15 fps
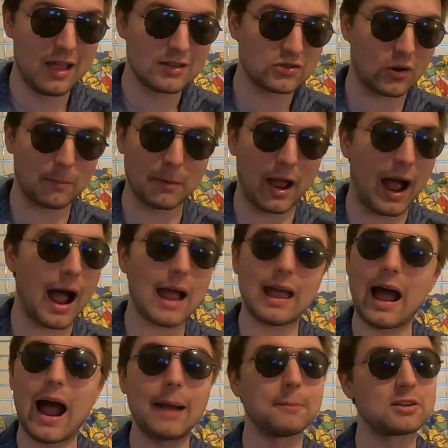So, I mean,
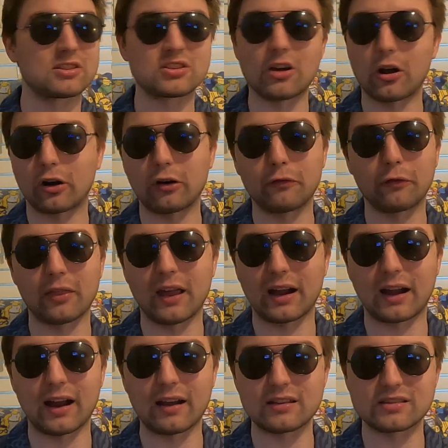I'm a sucker for that
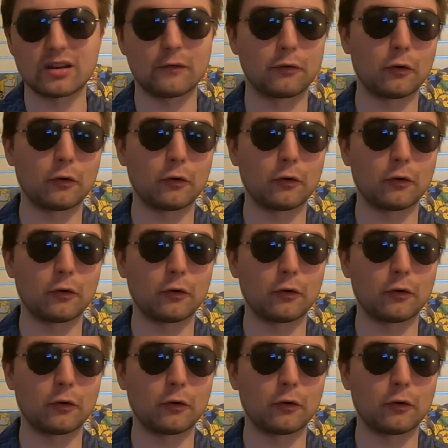kind of stuff.